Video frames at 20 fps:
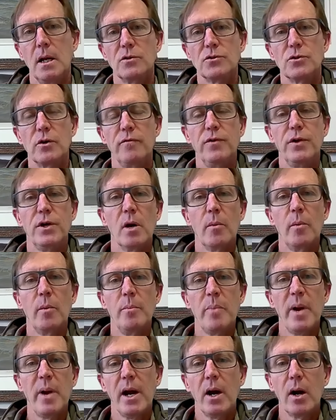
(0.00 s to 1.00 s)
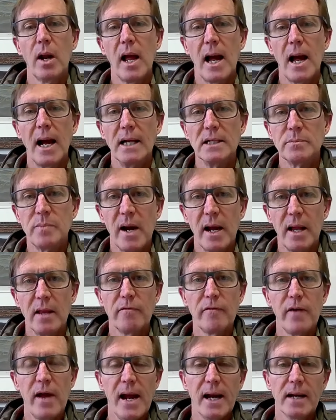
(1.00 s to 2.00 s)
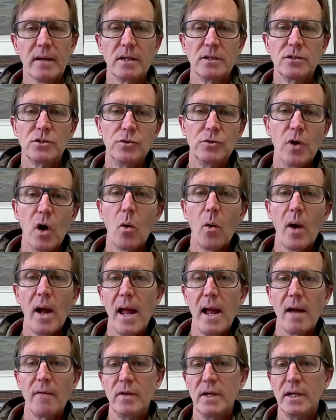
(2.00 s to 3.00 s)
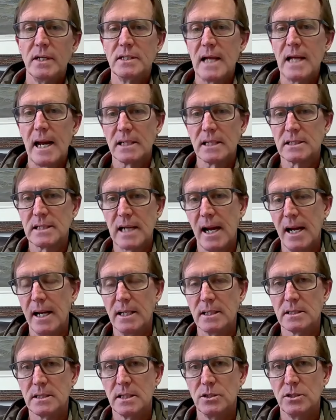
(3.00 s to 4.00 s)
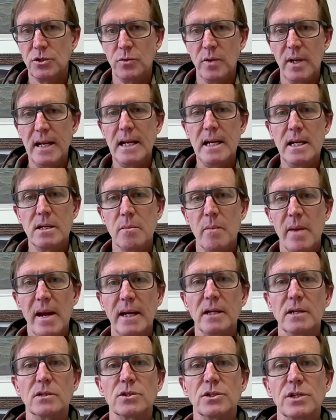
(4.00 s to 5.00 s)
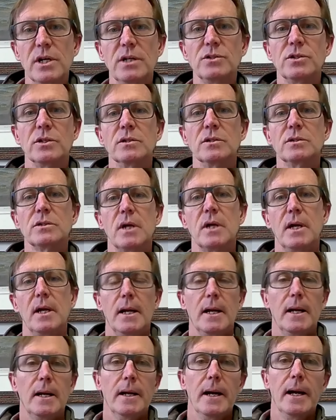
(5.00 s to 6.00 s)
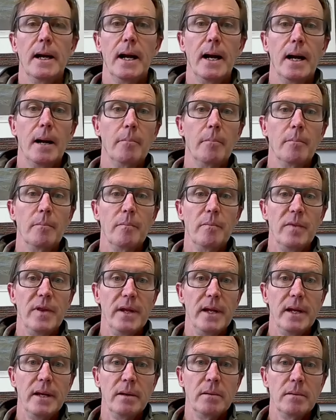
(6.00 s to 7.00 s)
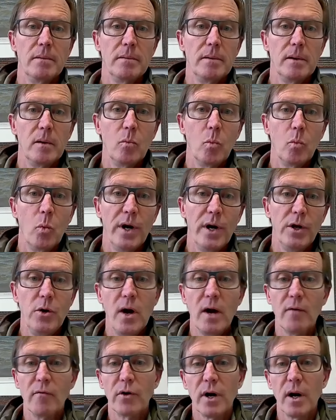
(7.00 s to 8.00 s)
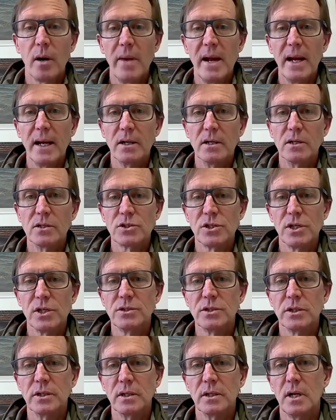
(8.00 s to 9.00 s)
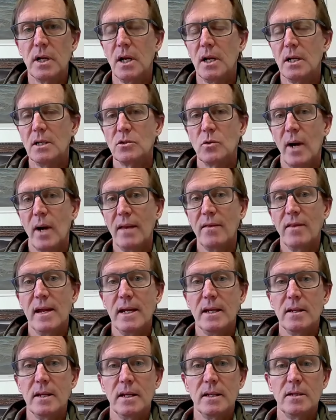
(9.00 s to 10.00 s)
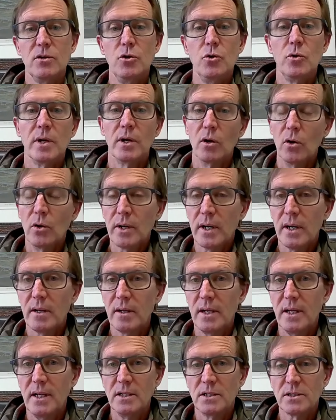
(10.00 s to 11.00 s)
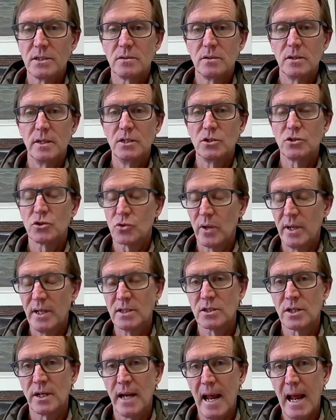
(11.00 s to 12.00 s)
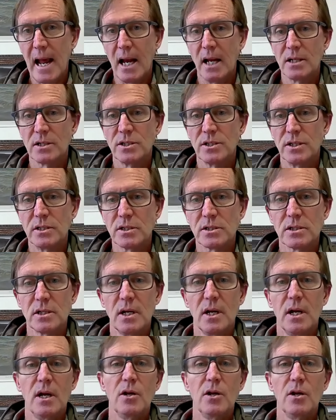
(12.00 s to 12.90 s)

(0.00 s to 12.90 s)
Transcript: So if you're going to be paralyzed by the fact that you don't have the exact science that you need to make decisions, then when are you ever going to make a decision? So I think that you can look at these trends analysis.